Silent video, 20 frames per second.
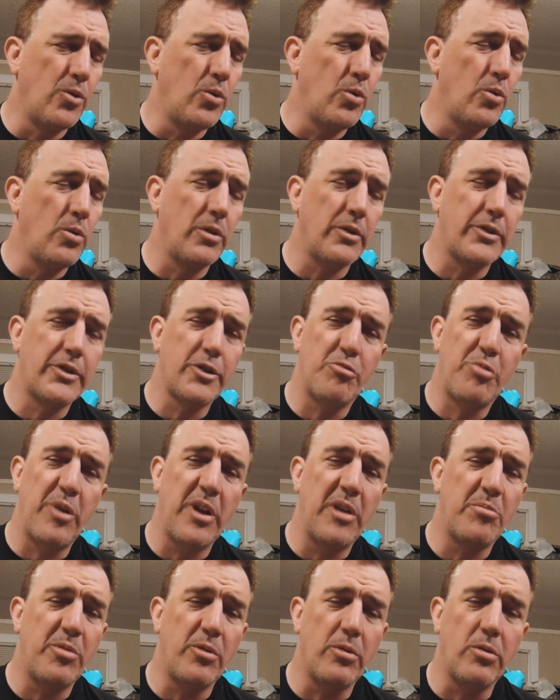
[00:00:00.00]
oodles of
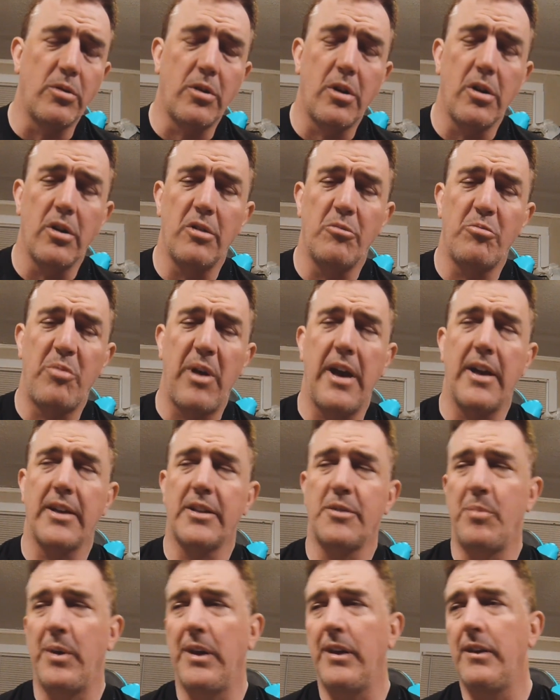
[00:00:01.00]
people who couldn't
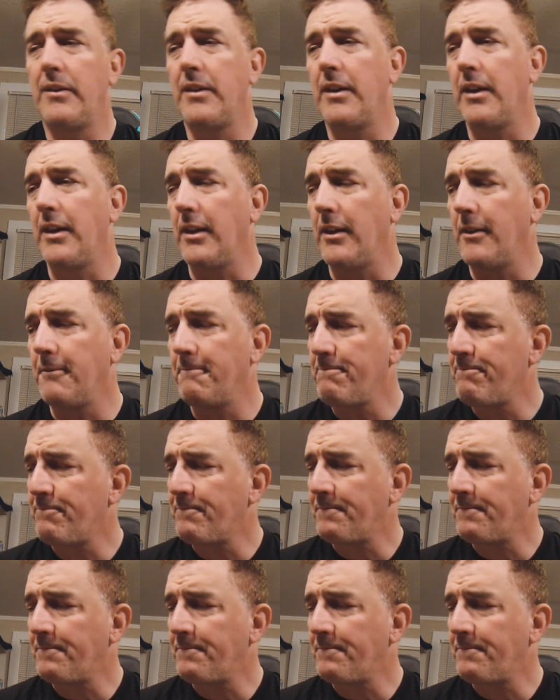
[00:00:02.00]
pass PT.